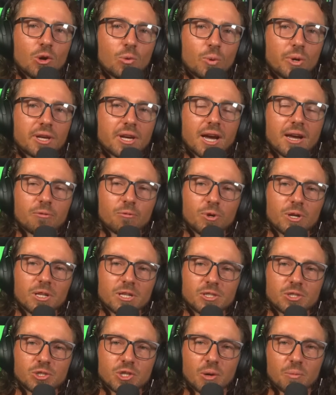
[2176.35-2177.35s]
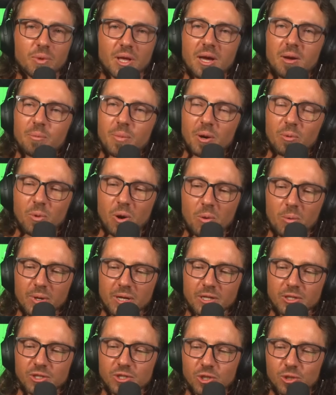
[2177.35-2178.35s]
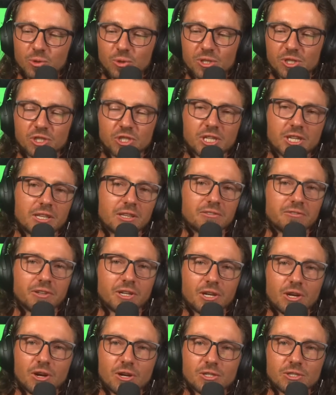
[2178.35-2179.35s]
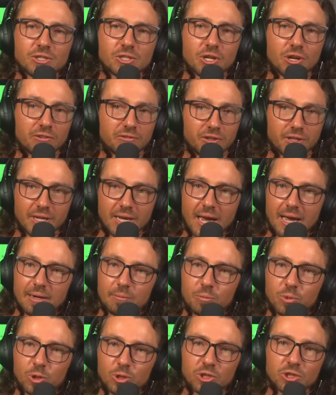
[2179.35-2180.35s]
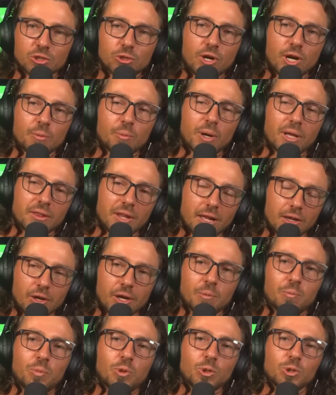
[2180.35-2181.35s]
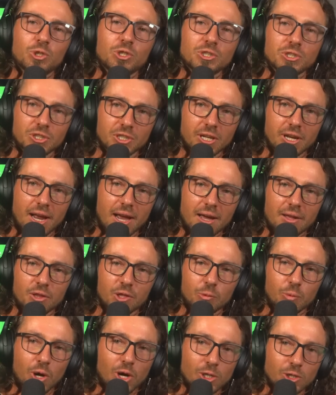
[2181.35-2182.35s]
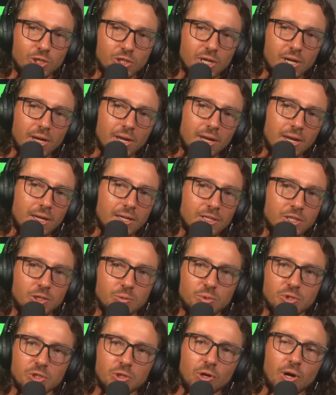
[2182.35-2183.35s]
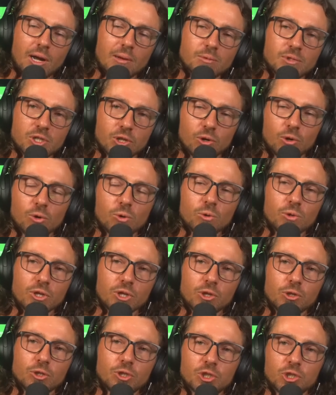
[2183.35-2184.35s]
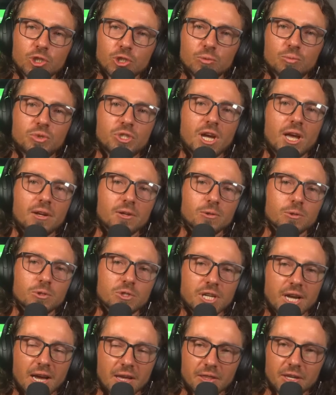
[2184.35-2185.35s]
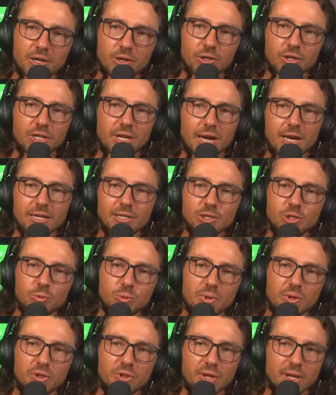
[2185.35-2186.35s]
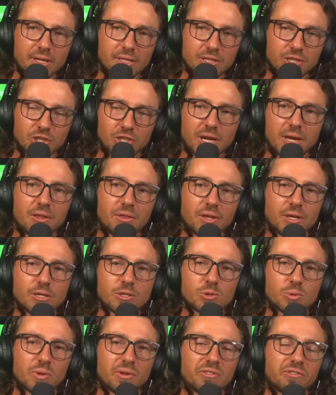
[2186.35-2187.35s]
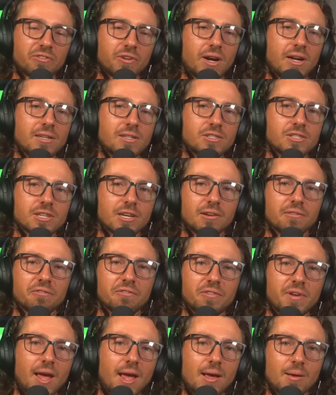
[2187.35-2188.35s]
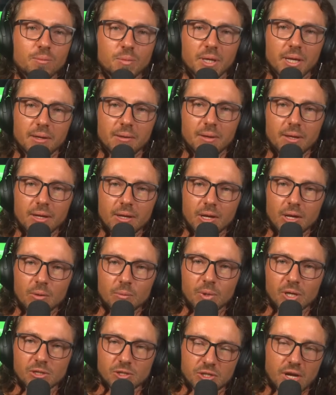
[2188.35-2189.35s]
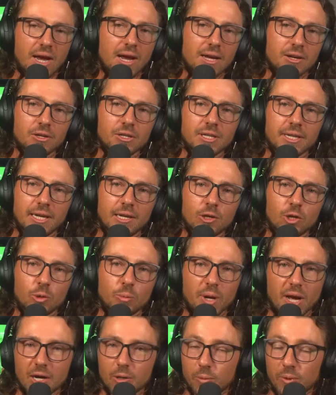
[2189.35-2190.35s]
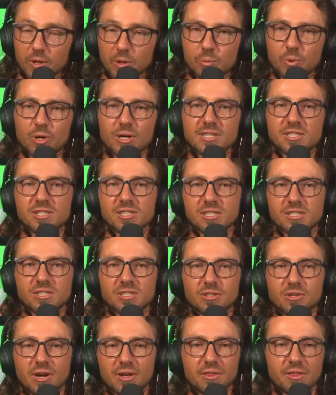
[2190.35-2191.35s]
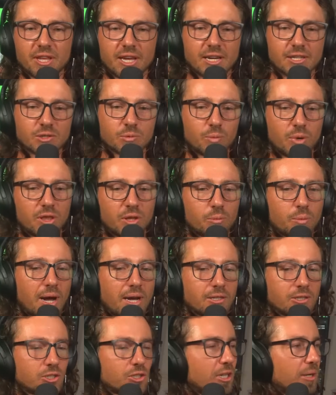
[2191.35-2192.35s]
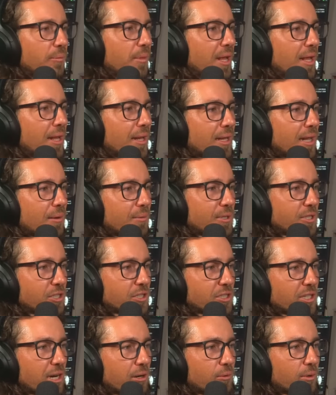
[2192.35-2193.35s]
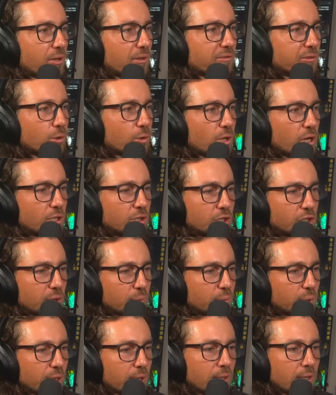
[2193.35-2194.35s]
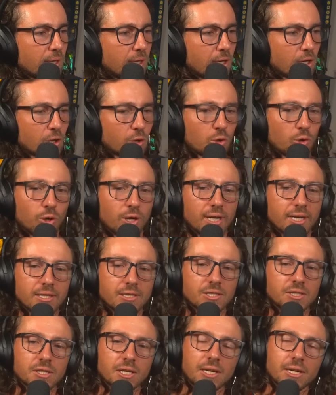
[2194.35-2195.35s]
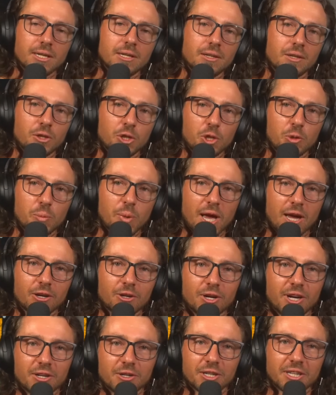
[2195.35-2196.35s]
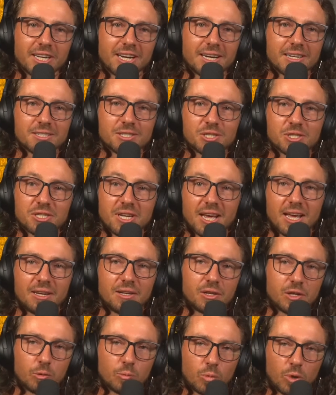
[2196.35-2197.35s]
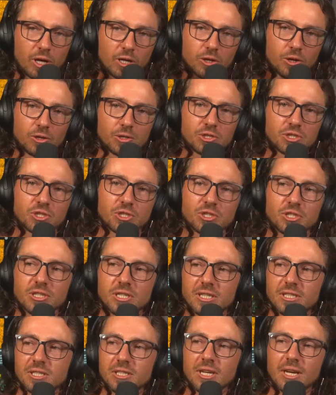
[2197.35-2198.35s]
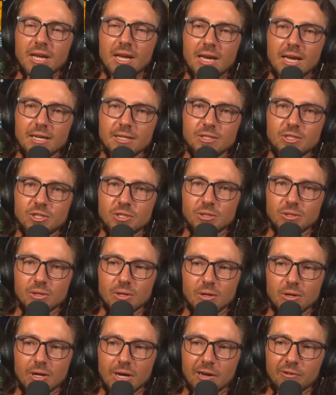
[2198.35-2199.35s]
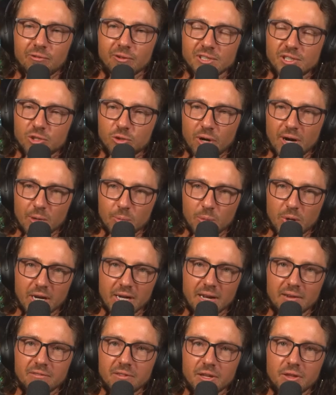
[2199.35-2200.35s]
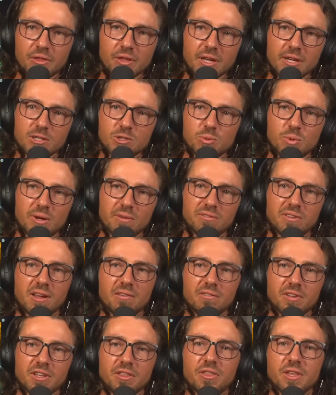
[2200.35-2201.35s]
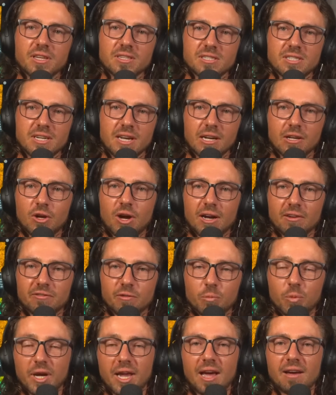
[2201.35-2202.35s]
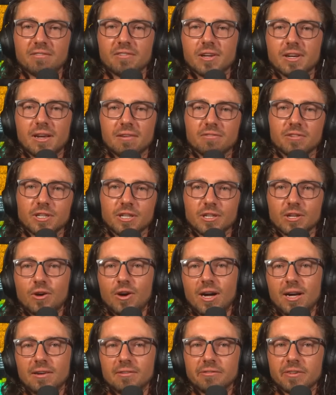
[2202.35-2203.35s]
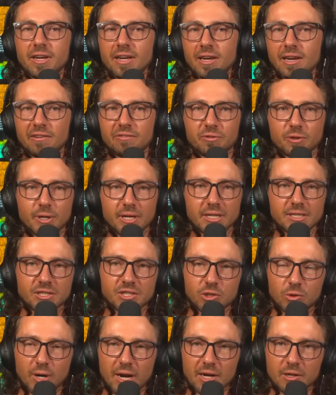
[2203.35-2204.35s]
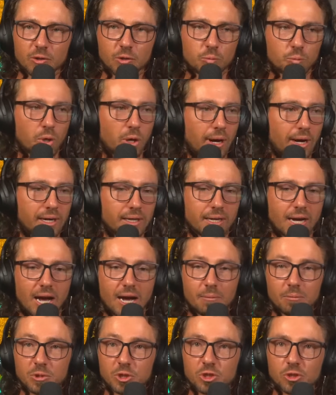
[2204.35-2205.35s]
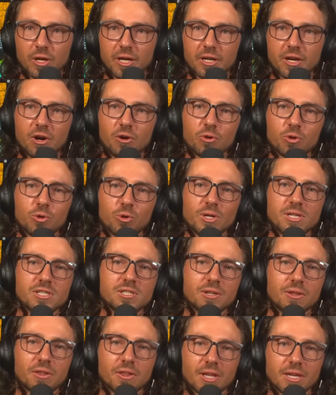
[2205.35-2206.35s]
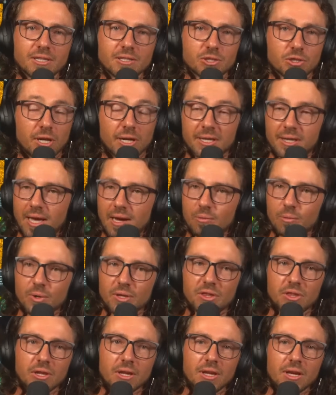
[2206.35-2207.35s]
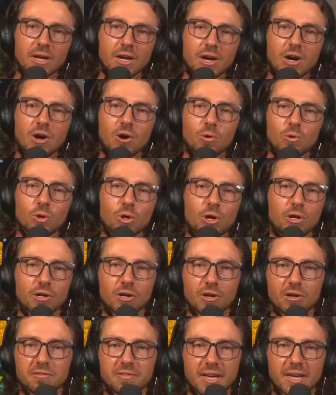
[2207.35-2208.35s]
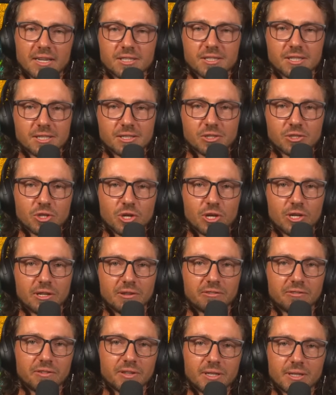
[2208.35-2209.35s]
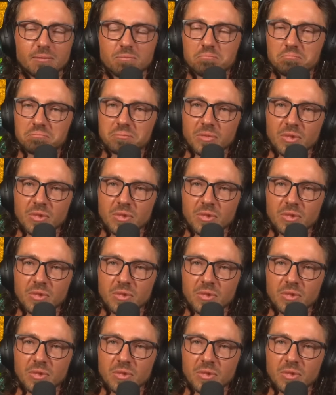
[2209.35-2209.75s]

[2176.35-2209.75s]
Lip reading: We can't really stop that, but what we can do is share the videos. So if you can, push the like button. That like pushes it out the most. Subscribe to all the YouTube channels out there. Engage with things. Share things with friends and family, because they are going to hear about it when the price 69,000, when the mainstream. Let me just get rid of all those ship coins in the background. I can't stand it in my consciousness. It's, if we're surrounded by lovely things, we have lovely things in our life and we have a lovely life. If we're surrounded by garbage like altcoins and things like that with a whole lot of excess dirty fiat,